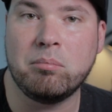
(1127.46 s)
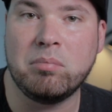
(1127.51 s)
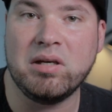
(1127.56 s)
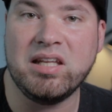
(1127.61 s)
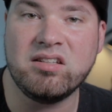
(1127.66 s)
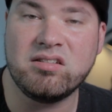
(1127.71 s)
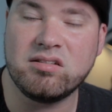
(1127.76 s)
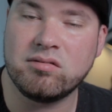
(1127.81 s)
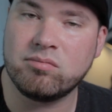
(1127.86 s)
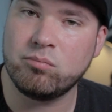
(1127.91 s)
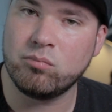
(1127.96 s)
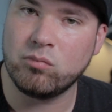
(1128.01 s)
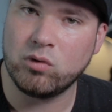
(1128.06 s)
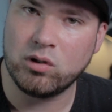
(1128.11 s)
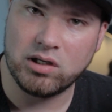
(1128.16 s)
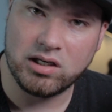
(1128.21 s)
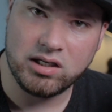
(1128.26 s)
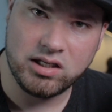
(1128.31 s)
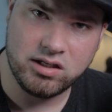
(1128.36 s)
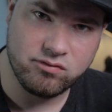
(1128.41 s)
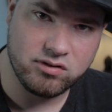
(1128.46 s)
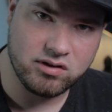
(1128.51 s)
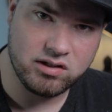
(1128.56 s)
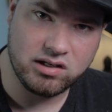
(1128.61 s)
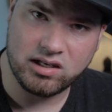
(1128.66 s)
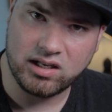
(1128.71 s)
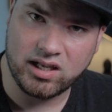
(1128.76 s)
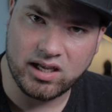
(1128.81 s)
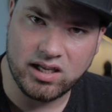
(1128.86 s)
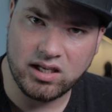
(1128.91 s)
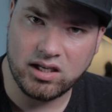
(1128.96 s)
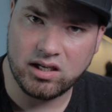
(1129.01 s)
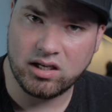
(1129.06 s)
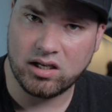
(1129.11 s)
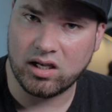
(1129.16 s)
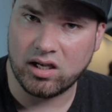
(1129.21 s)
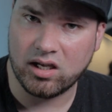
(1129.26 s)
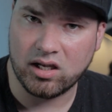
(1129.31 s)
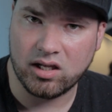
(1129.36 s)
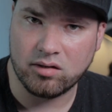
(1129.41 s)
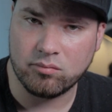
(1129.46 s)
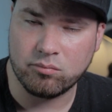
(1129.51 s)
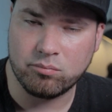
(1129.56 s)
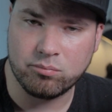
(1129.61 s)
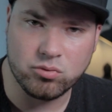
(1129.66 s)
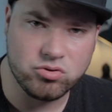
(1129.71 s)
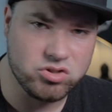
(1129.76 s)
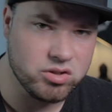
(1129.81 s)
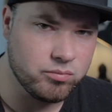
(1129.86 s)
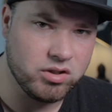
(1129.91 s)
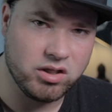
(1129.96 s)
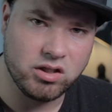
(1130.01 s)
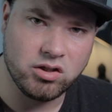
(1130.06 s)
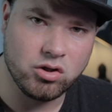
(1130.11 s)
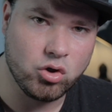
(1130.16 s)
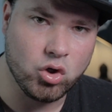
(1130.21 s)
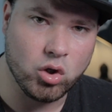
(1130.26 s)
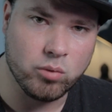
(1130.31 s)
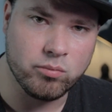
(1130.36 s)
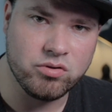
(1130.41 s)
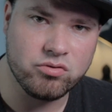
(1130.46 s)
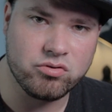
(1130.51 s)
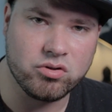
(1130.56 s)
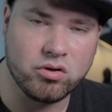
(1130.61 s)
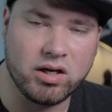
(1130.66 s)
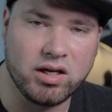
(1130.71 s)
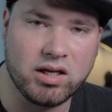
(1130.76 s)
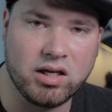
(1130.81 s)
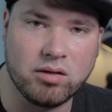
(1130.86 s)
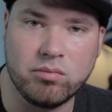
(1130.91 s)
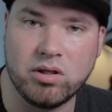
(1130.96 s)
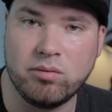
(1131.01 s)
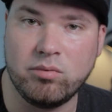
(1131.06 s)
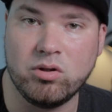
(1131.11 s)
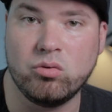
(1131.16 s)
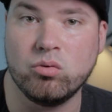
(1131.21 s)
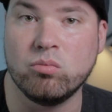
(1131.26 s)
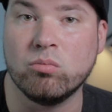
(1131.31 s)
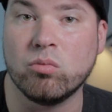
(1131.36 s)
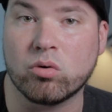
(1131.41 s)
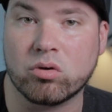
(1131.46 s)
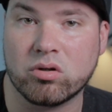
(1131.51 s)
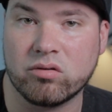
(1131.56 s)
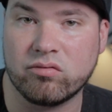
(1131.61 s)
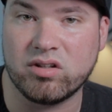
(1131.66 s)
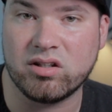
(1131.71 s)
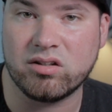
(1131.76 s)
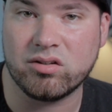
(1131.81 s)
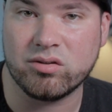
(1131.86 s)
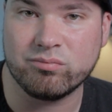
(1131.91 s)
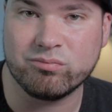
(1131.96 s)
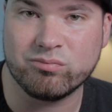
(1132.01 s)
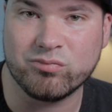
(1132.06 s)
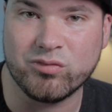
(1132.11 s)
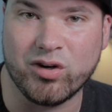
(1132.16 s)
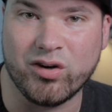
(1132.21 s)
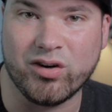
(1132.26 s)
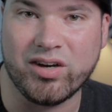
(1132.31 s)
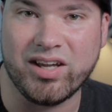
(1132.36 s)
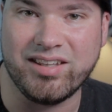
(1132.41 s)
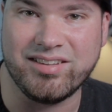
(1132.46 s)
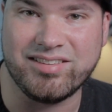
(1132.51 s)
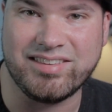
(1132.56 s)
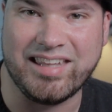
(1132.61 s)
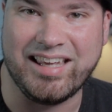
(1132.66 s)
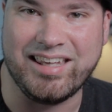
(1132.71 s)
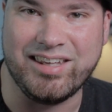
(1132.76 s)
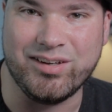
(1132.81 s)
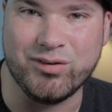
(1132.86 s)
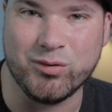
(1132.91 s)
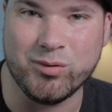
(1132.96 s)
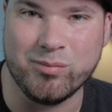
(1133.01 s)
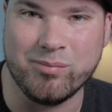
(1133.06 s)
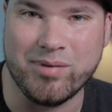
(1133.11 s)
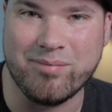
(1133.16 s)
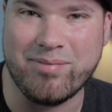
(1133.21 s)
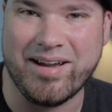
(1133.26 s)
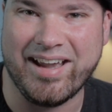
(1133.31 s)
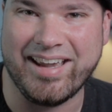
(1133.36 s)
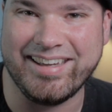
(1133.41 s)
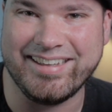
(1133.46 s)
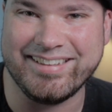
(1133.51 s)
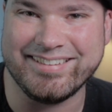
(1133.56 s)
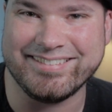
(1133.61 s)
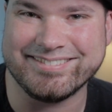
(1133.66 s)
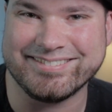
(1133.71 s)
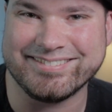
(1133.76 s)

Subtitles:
please leave a like and put something in the comments so I can maybe do more of it. Okay, thank you. Bye-bye.